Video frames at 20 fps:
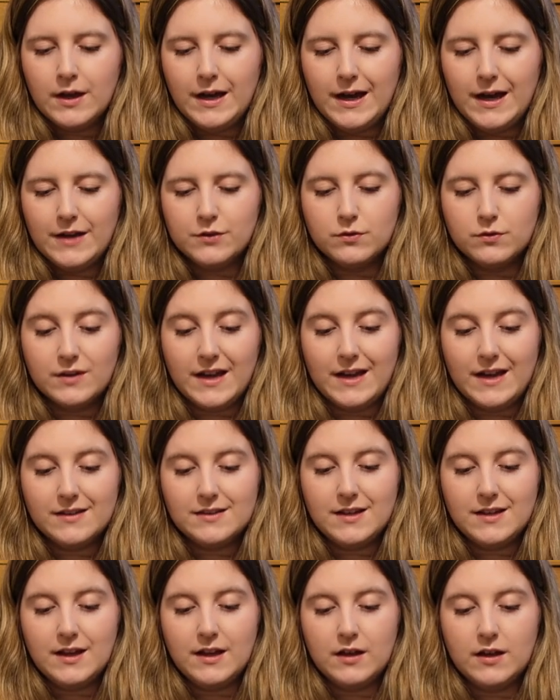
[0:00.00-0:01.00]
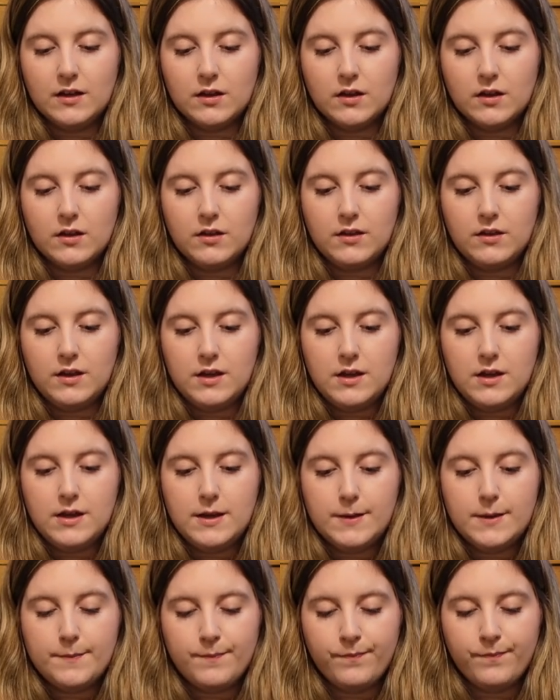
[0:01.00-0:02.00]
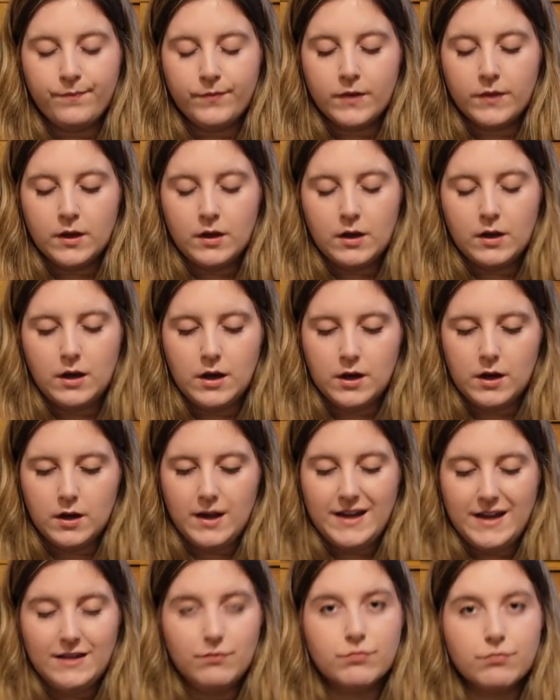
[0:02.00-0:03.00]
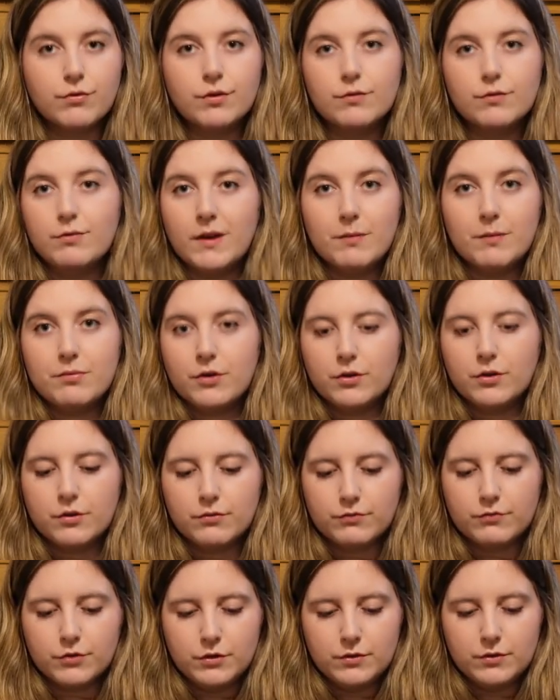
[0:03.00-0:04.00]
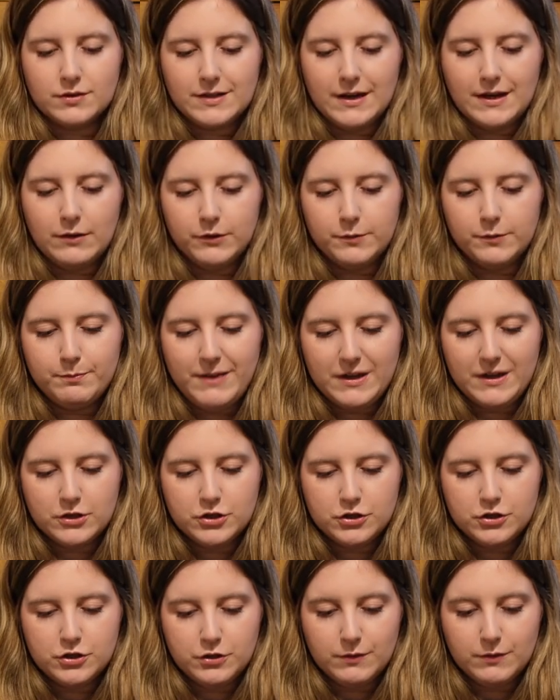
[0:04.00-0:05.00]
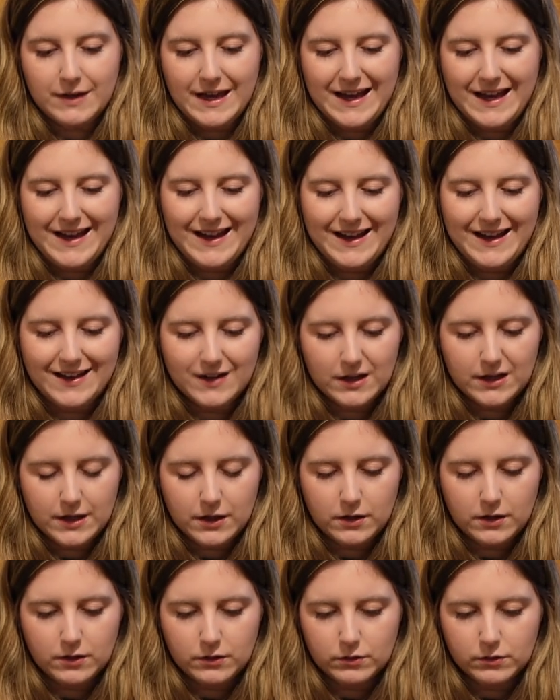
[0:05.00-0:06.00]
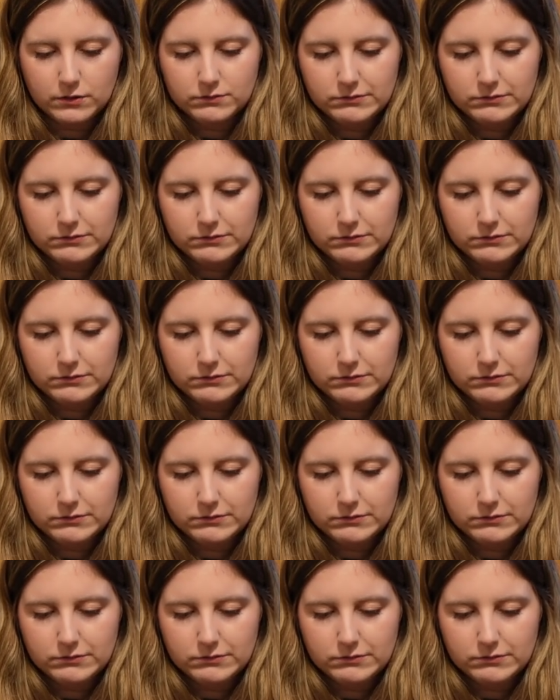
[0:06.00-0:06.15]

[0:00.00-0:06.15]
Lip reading: and you're getting the any root, like broken roots out as best you can, there are